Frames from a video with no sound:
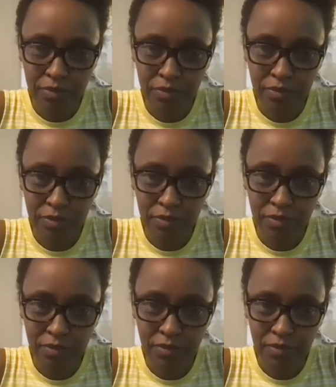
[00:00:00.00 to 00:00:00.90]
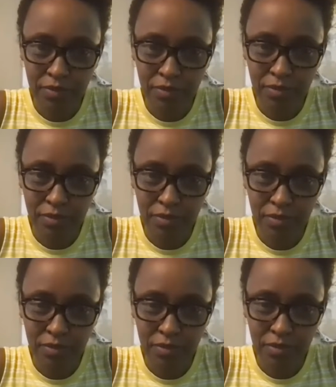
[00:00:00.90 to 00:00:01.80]

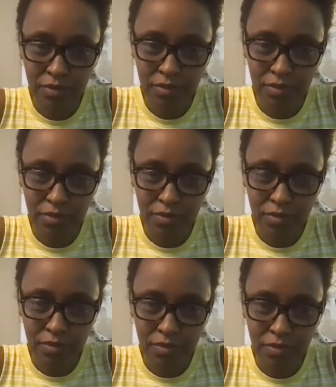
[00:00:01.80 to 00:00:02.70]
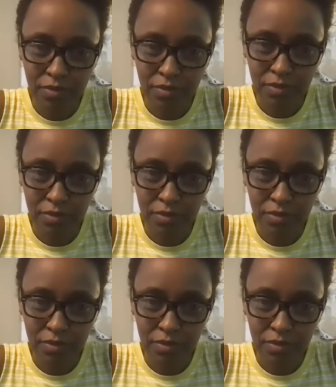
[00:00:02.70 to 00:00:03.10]
(not speaking)